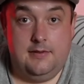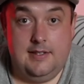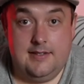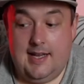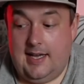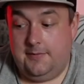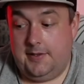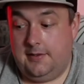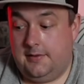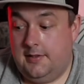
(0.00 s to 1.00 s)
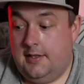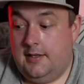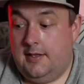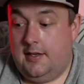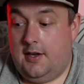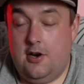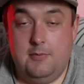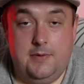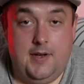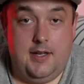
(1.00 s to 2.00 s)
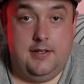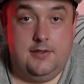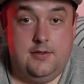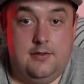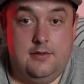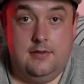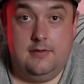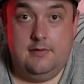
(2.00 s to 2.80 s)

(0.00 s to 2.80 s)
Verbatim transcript: It's at Anfield. Home advantage,